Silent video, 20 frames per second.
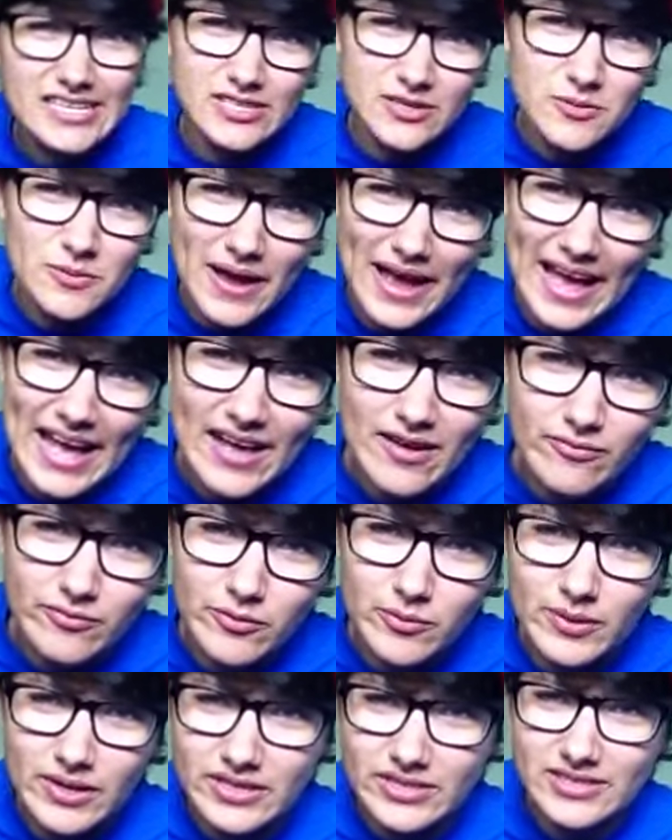do have
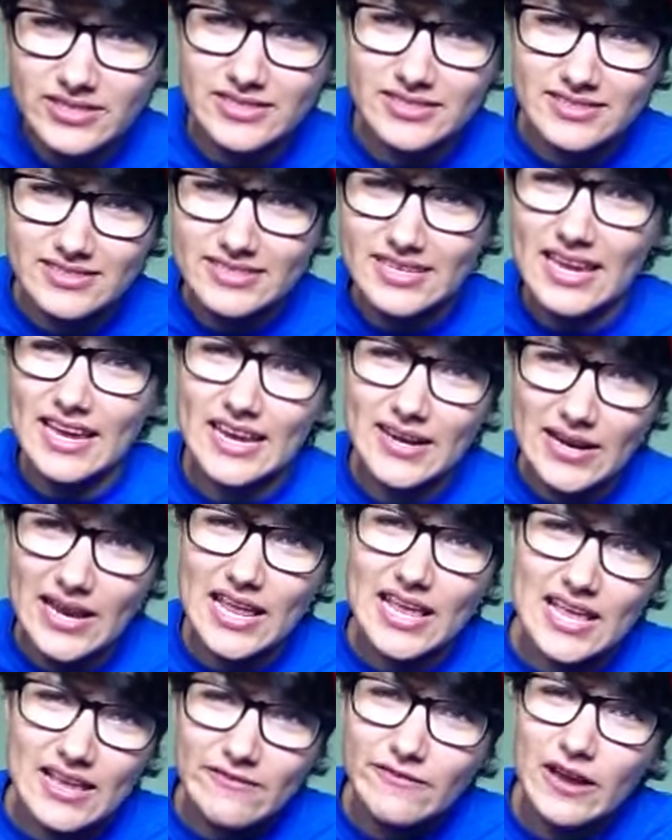questions, and
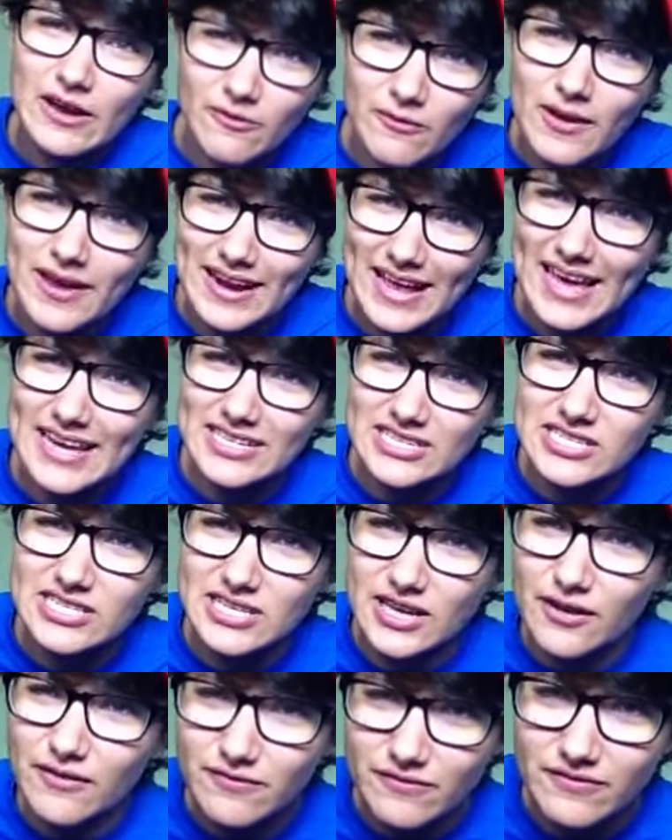if I run out of
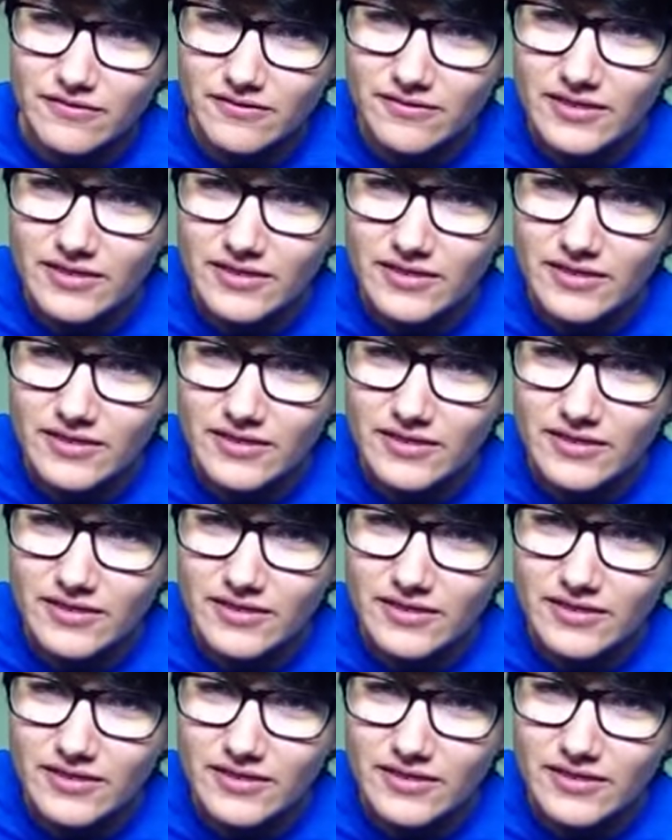stuff,